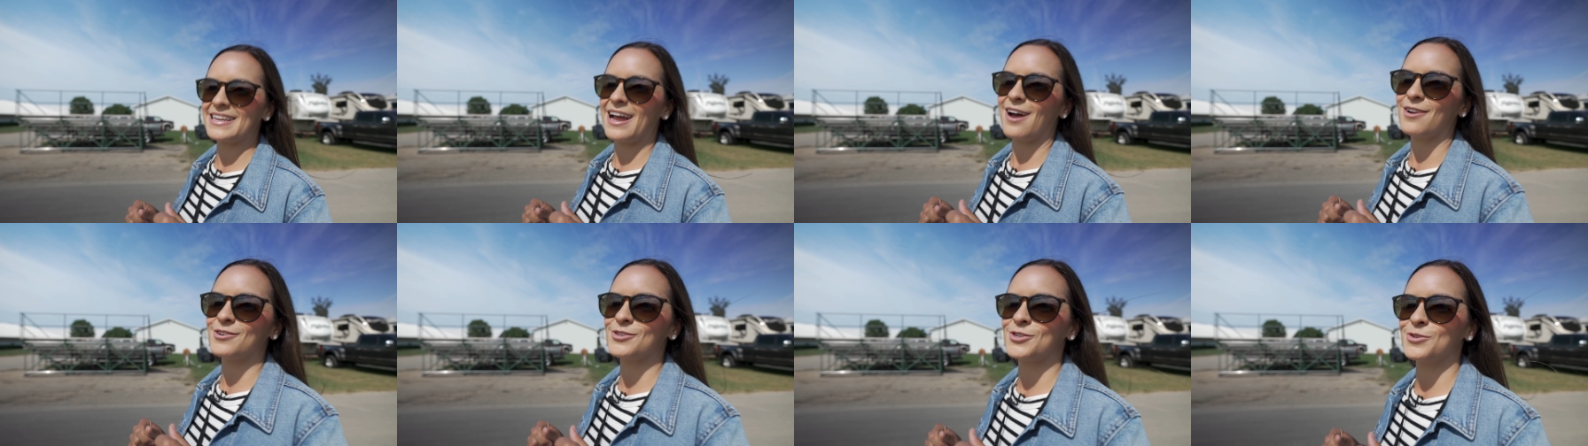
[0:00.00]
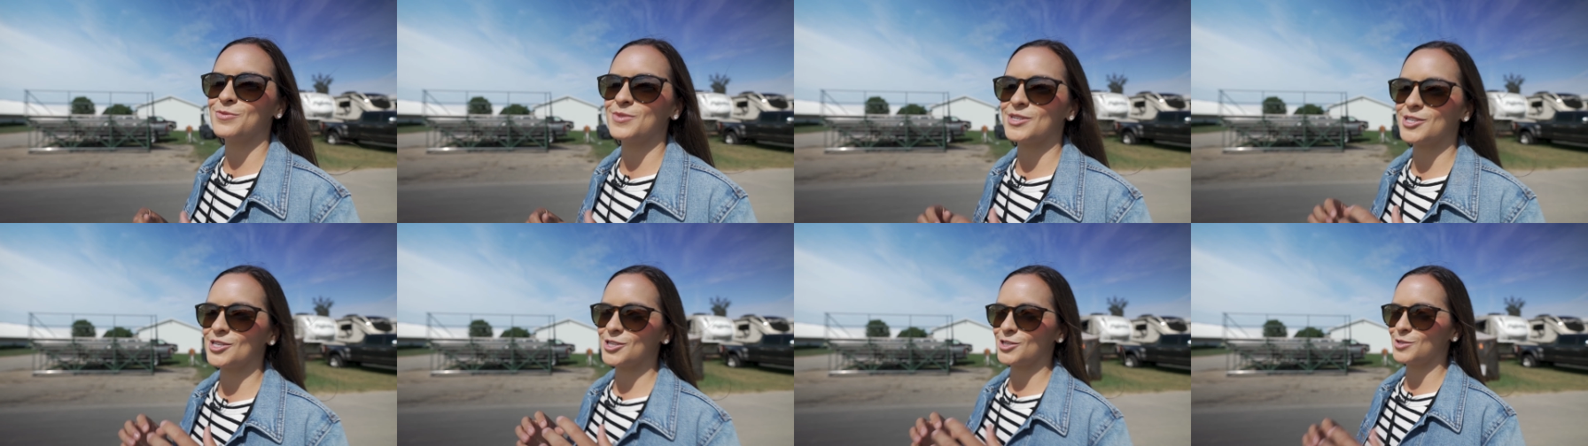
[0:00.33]
down
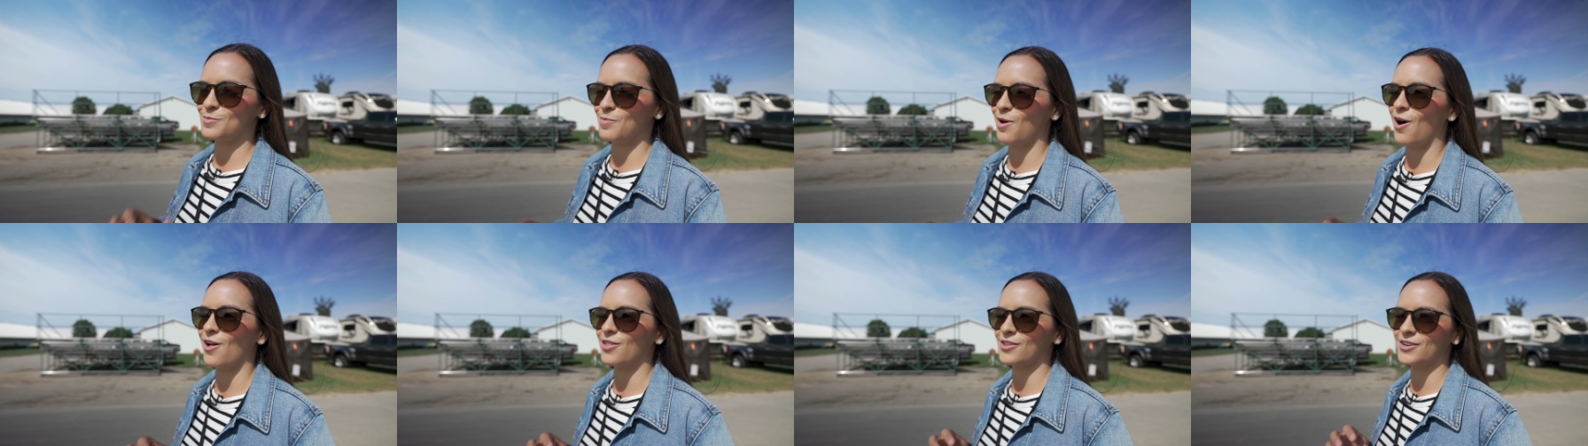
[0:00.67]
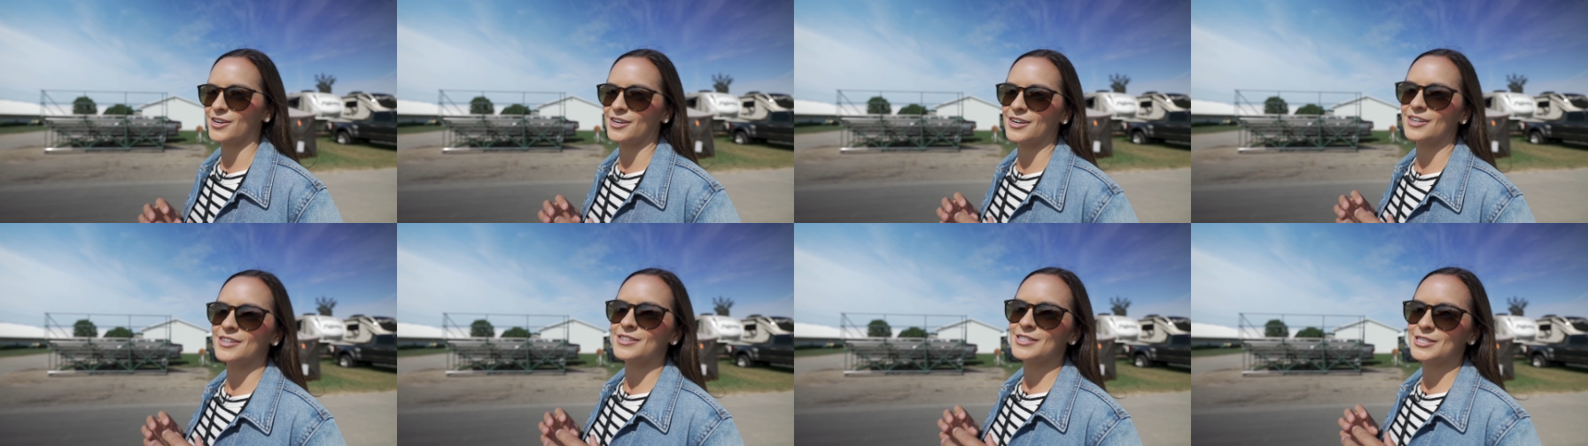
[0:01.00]
to a
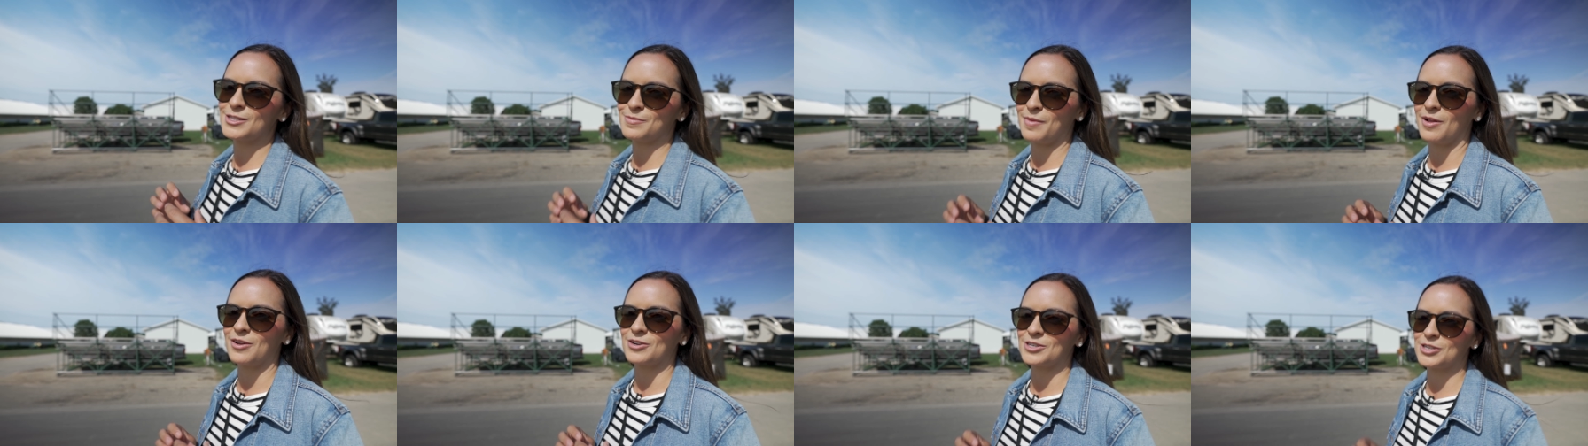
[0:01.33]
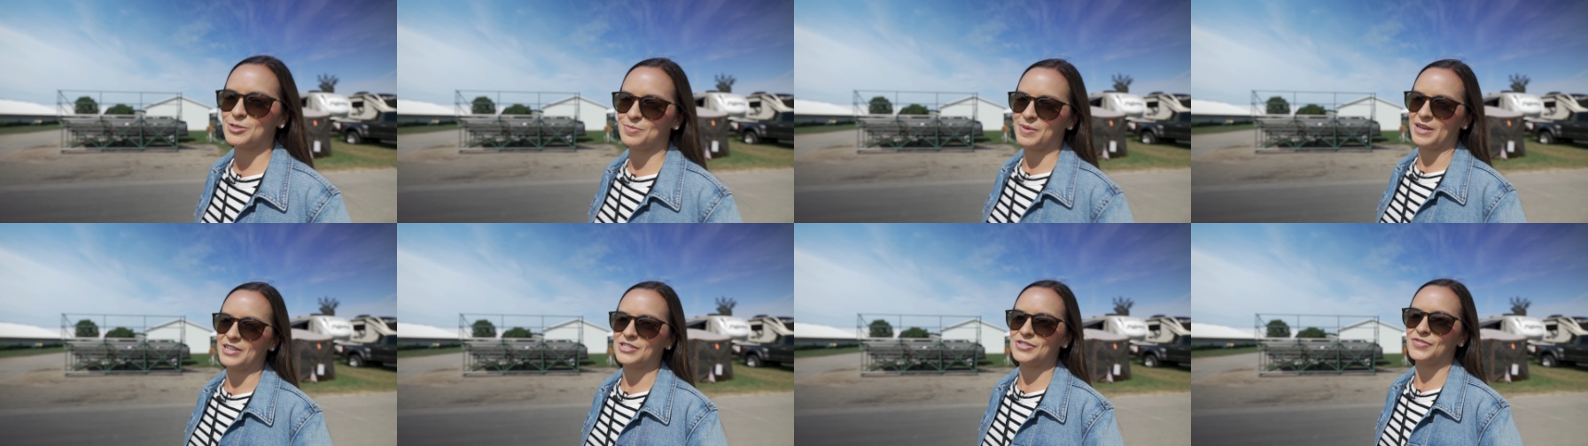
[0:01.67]
smaller
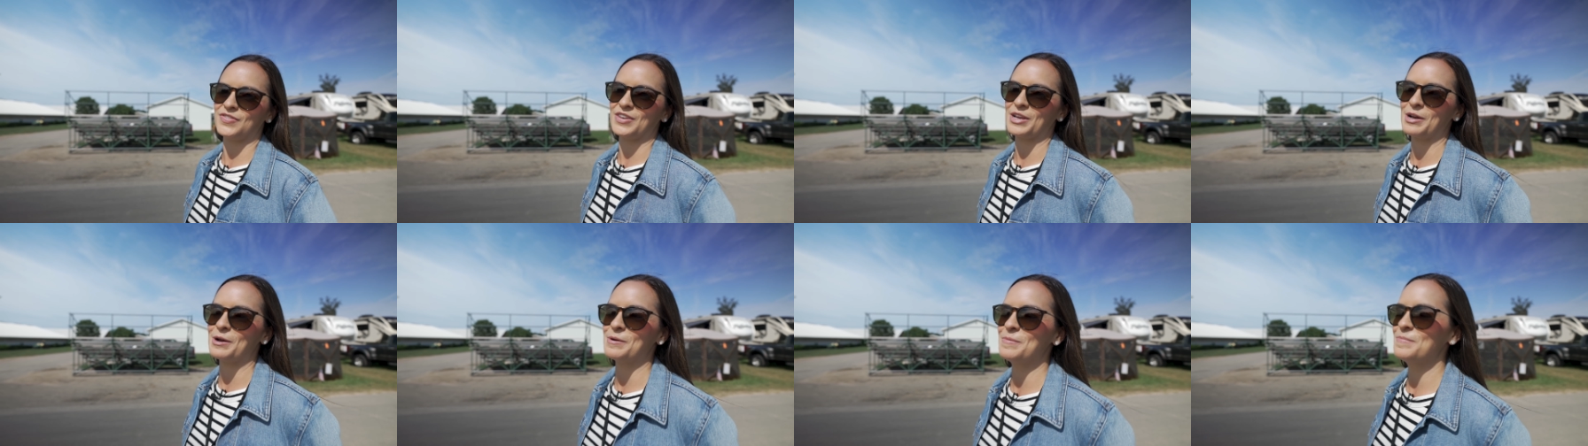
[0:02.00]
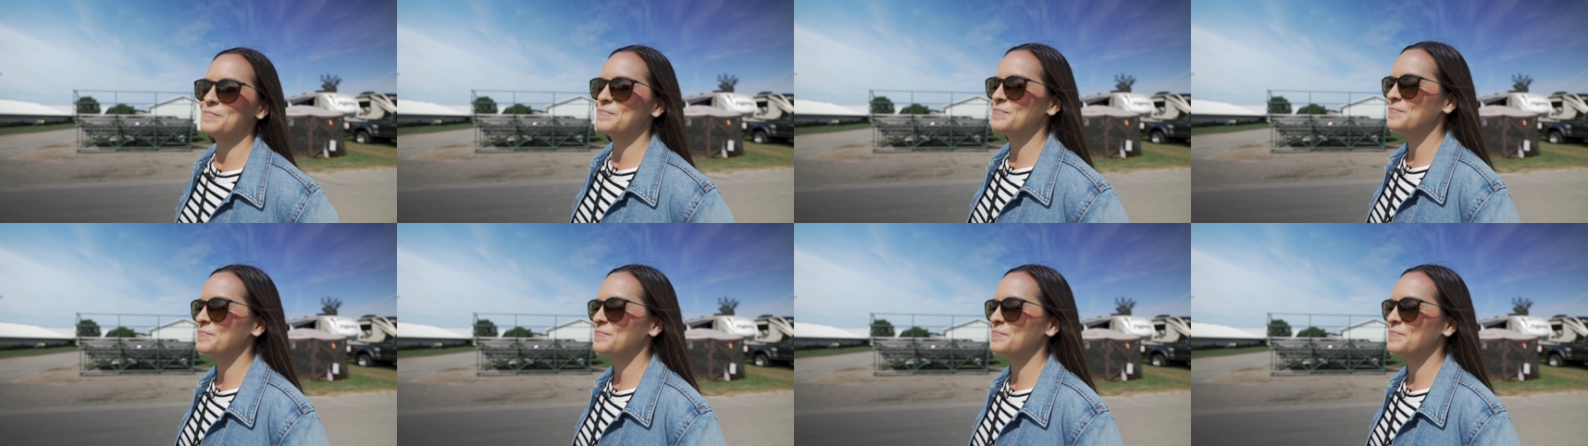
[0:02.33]
space feel.